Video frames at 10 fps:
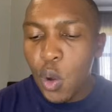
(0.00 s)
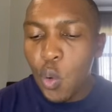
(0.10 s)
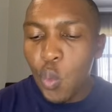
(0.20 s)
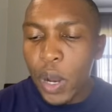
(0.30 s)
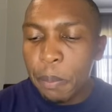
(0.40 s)

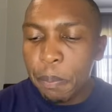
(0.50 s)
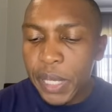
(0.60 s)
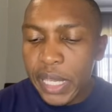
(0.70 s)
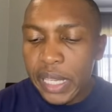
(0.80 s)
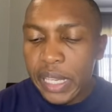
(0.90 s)
When
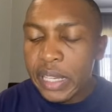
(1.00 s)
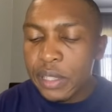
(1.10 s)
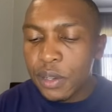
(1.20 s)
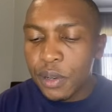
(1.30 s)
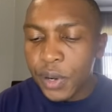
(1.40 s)
p
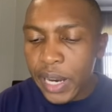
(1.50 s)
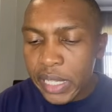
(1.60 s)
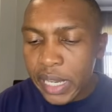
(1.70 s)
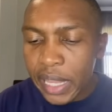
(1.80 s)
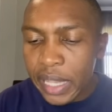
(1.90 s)
is
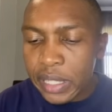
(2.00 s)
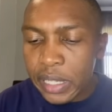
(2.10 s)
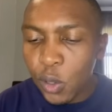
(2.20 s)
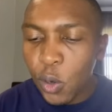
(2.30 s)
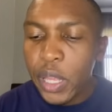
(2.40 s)
greater than
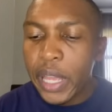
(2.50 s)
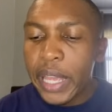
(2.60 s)
0,